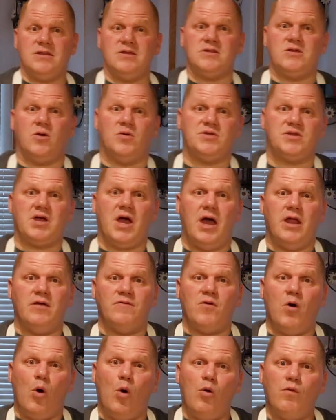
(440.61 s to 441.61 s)
so it's kind
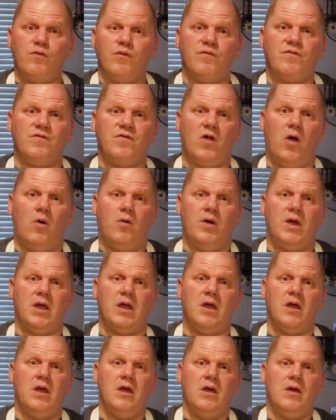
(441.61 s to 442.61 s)
of
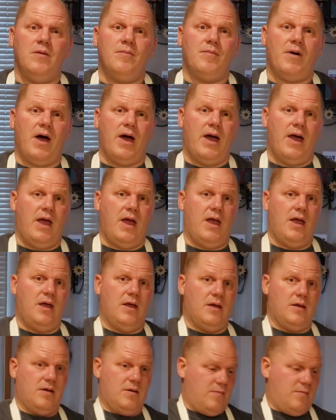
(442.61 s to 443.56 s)
overflowing my